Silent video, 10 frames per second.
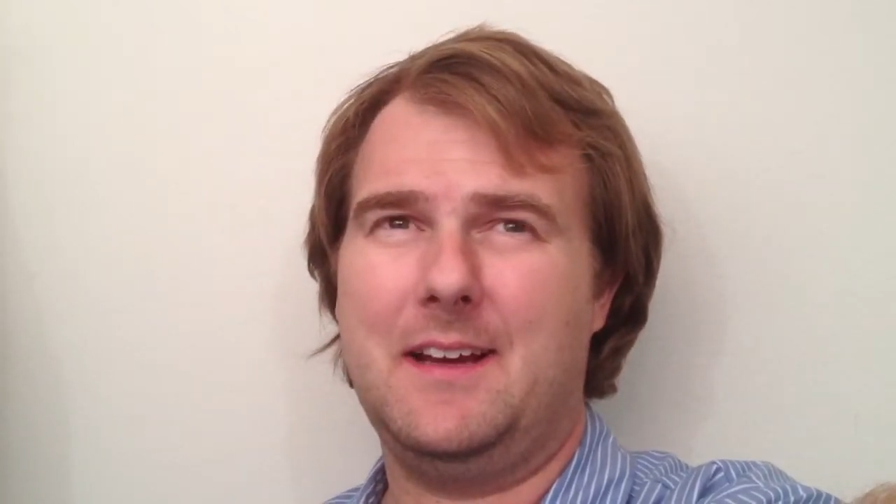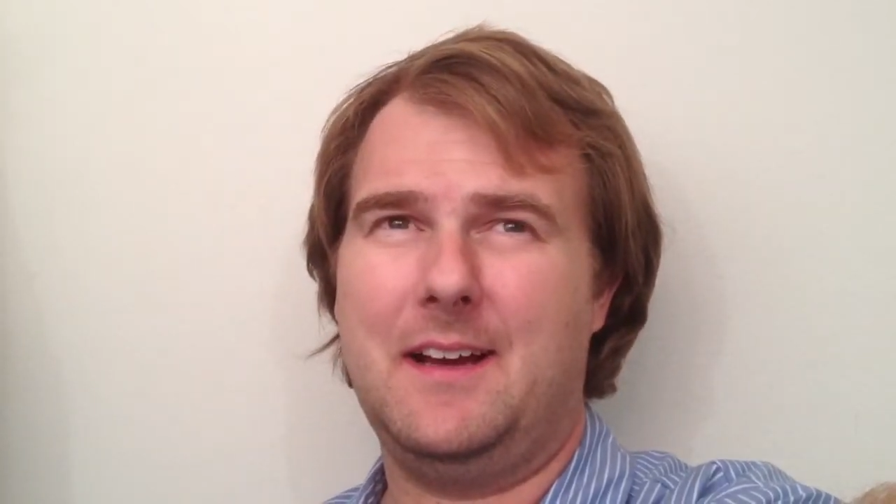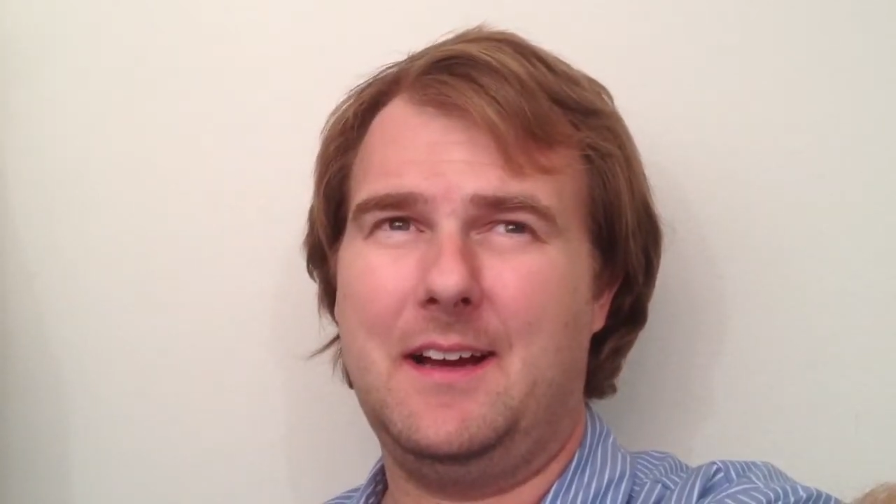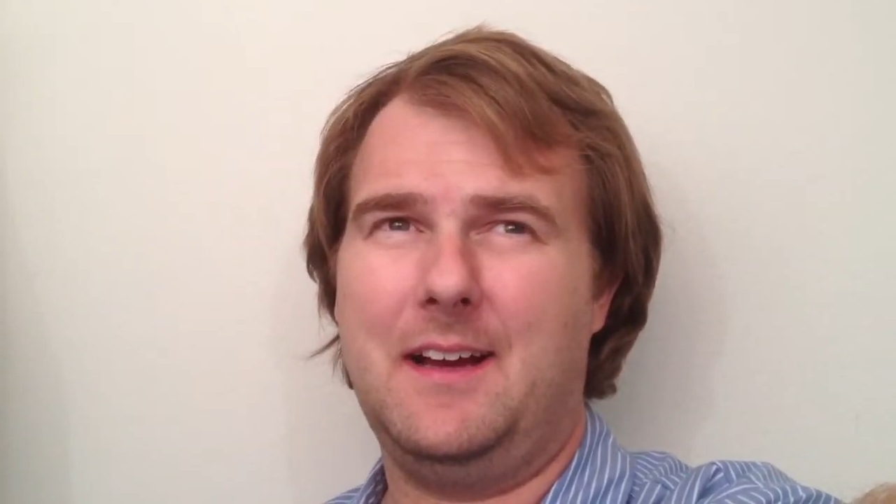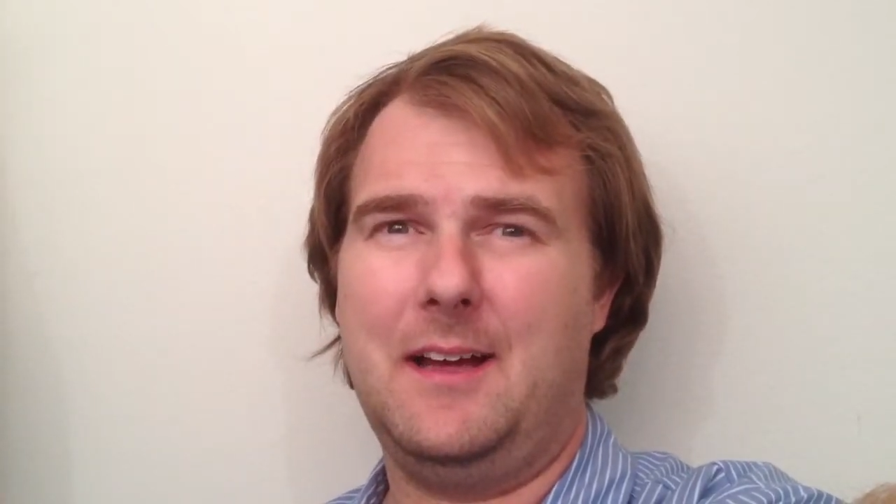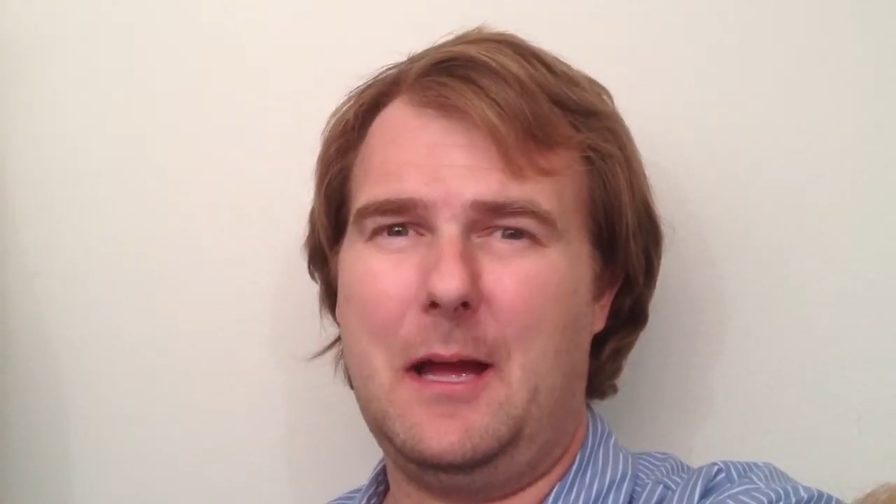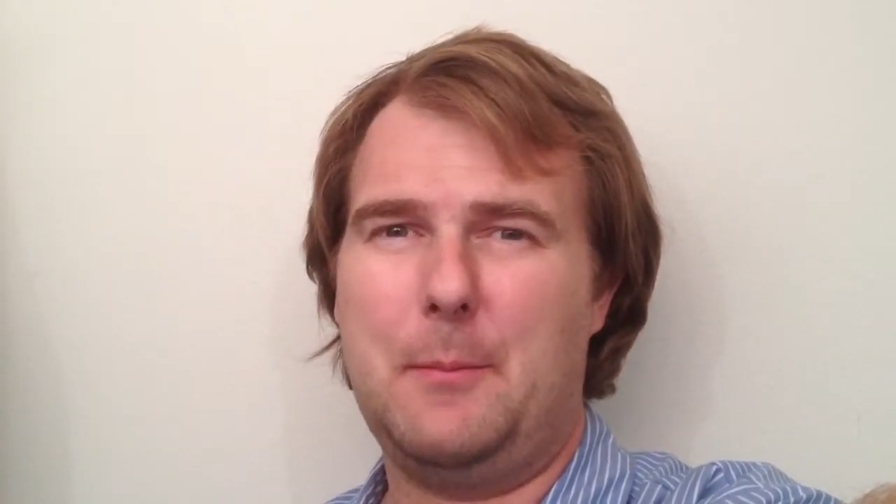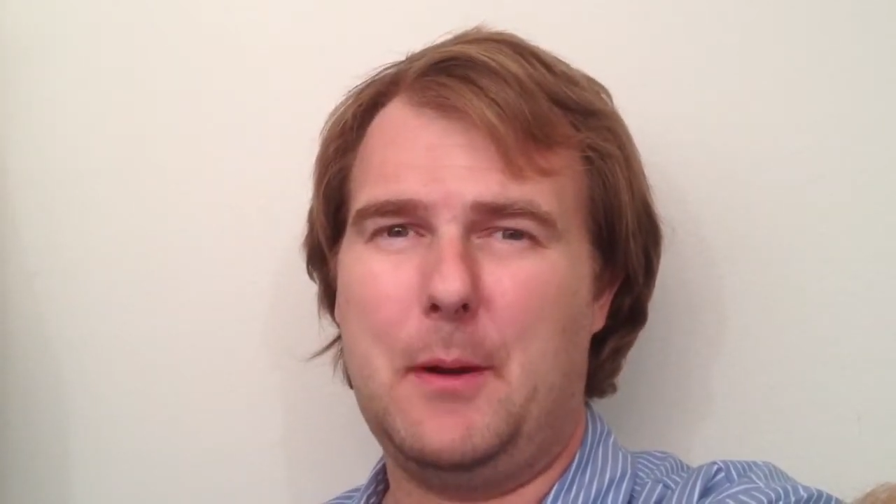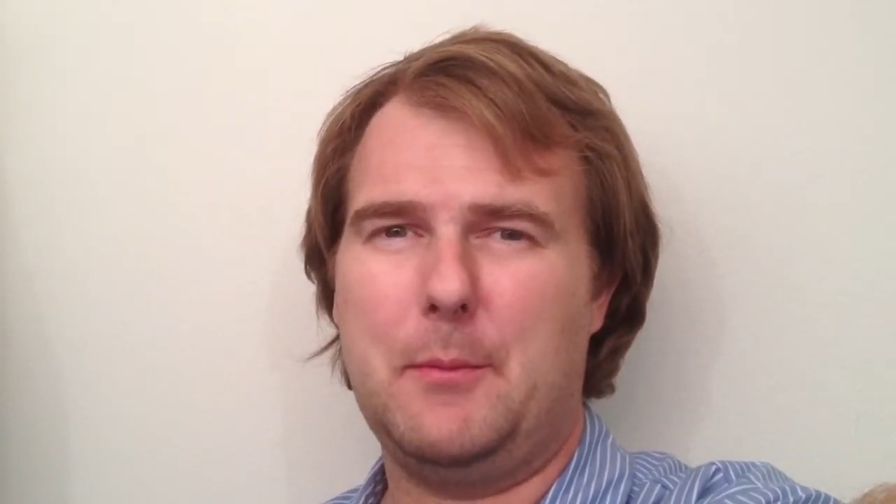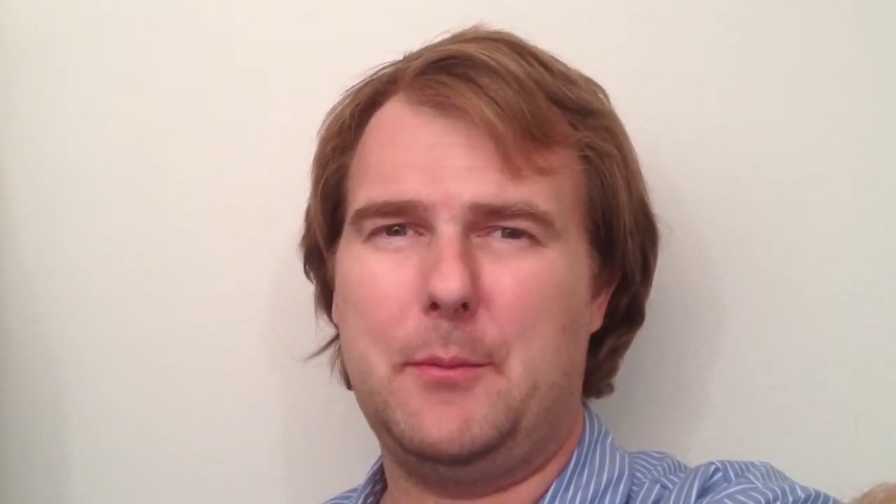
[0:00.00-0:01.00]
I, I
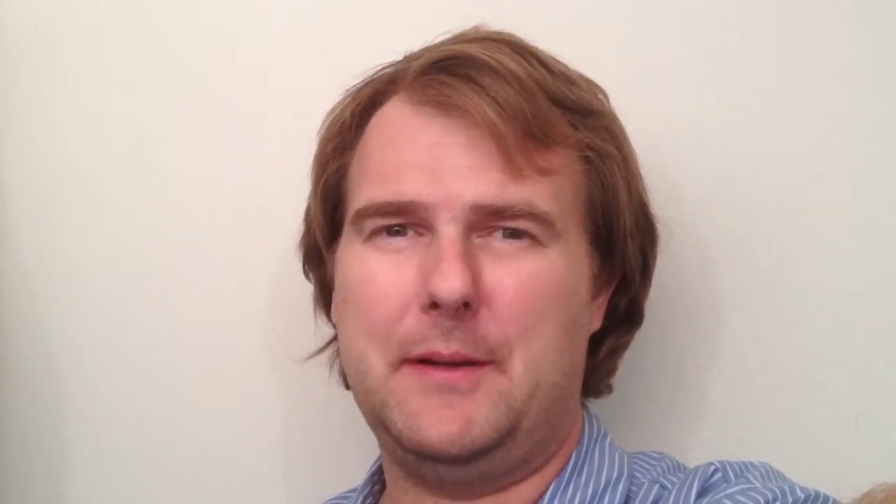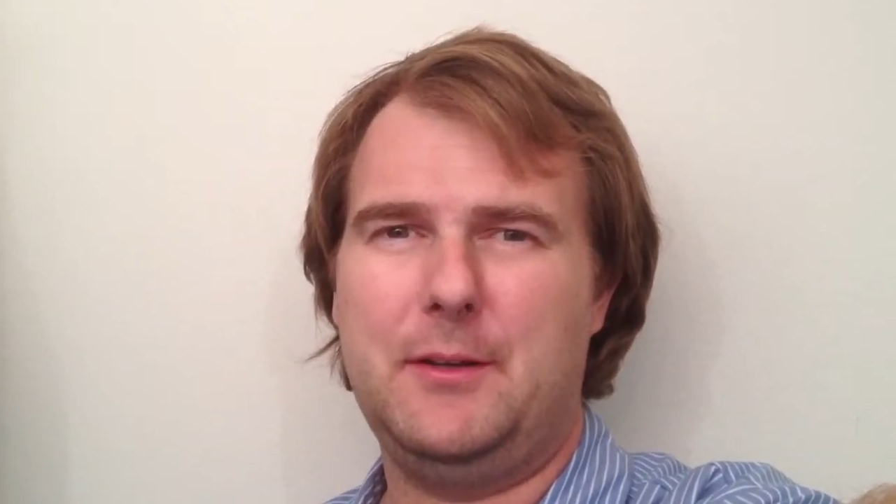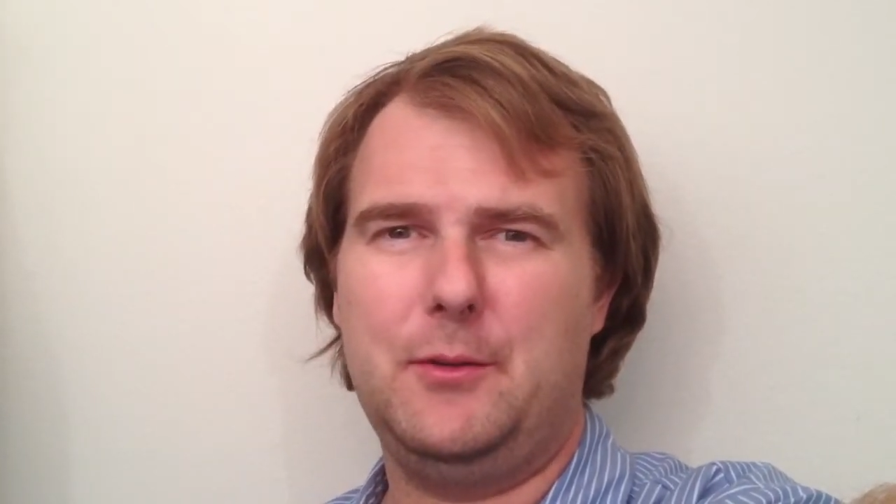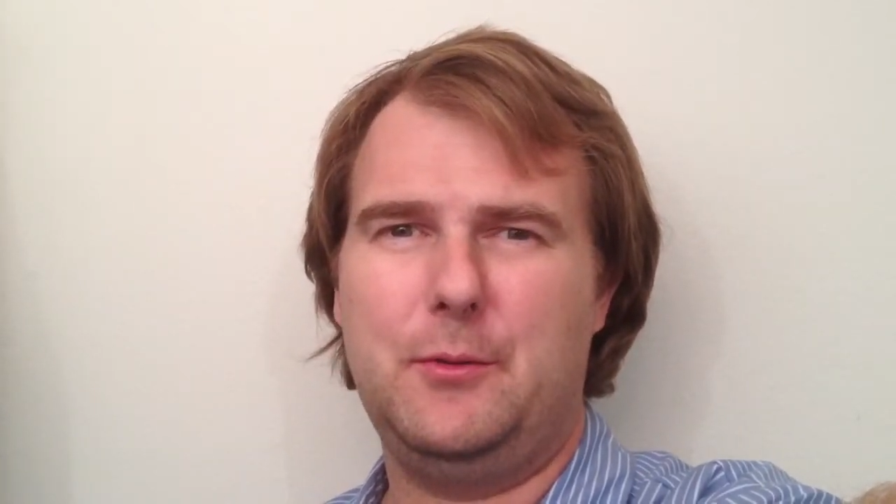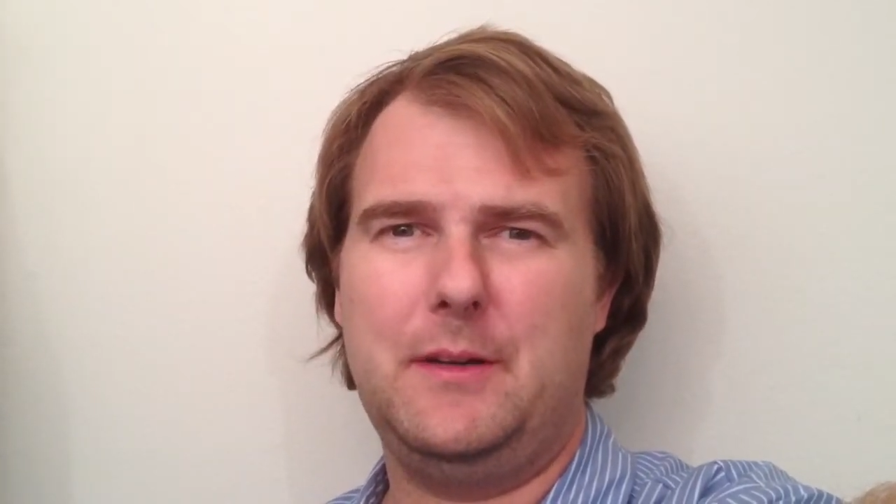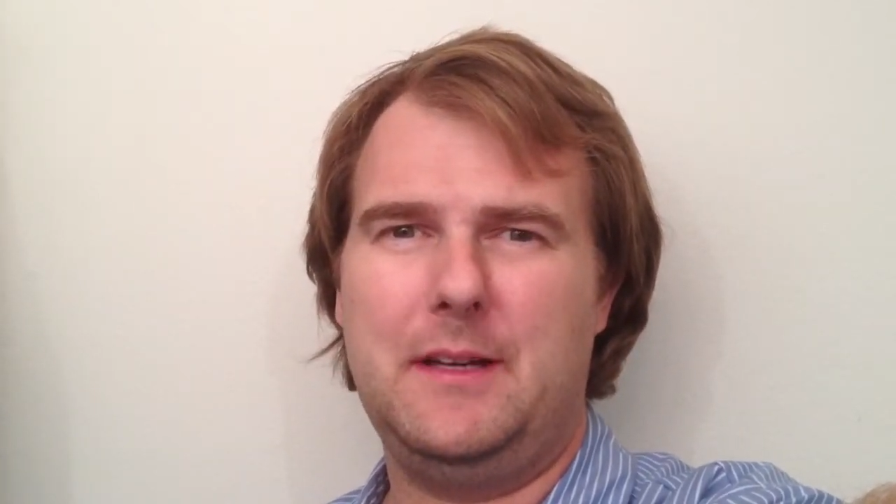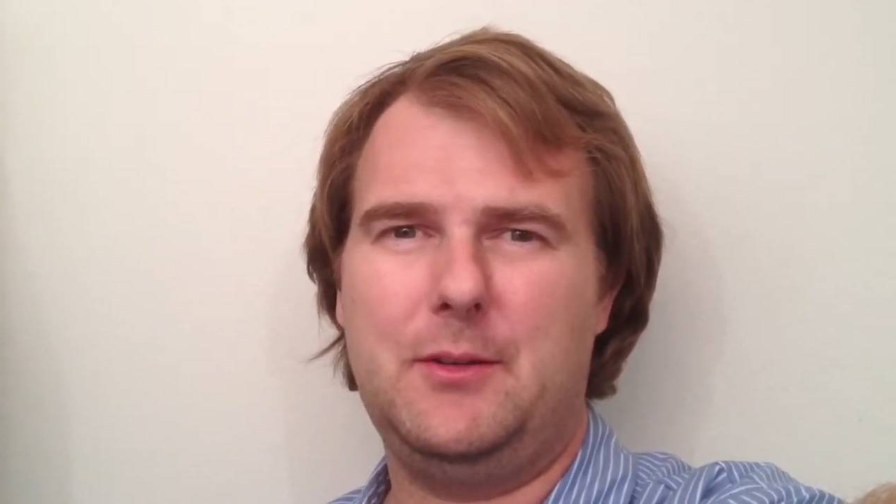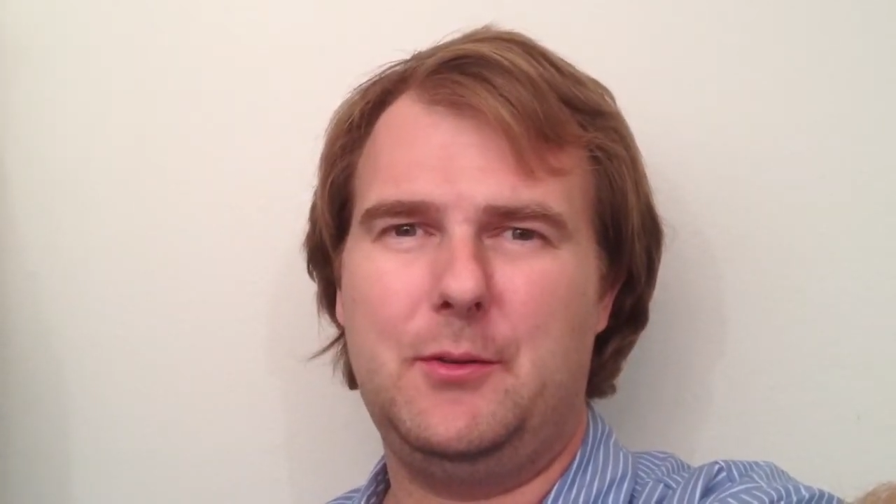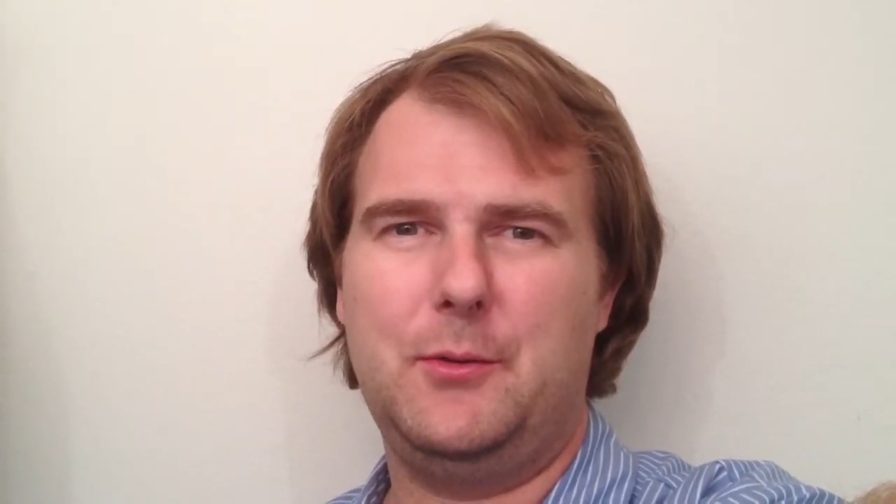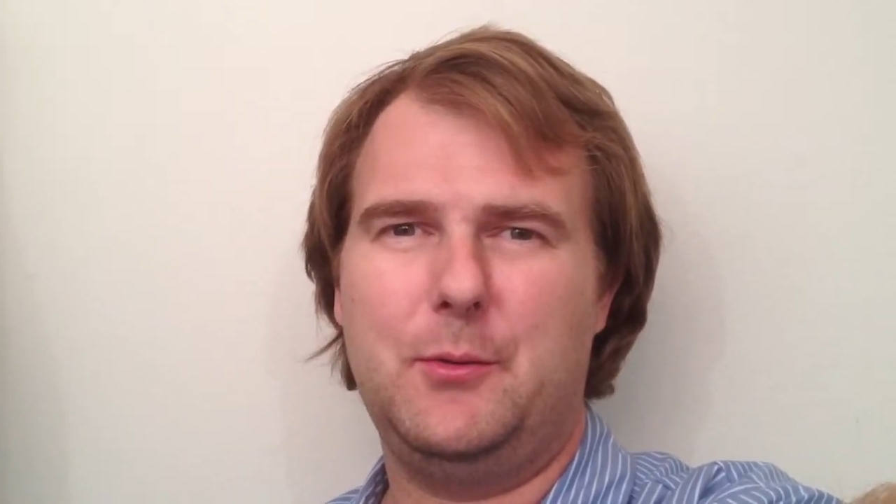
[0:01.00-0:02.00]
probably do need
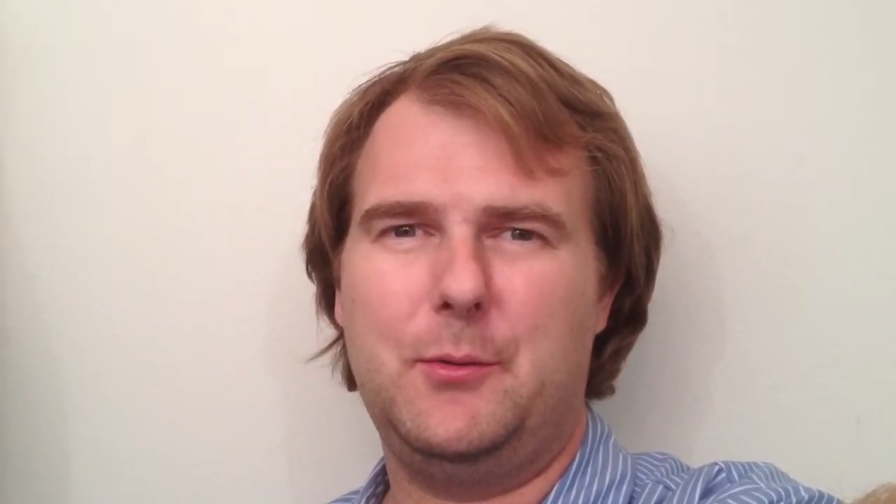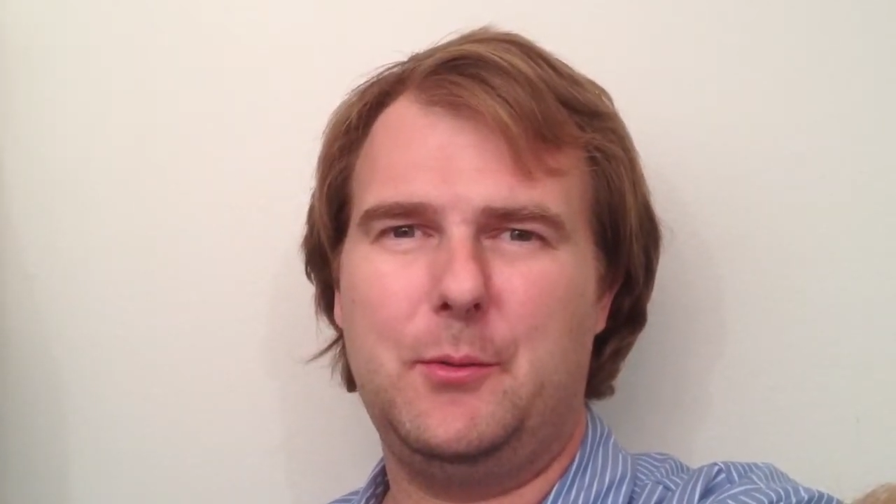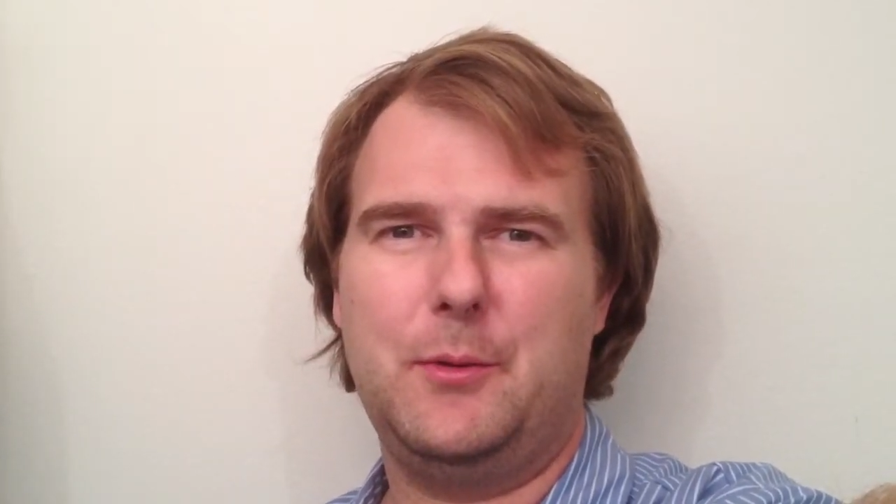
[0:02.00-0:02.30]
to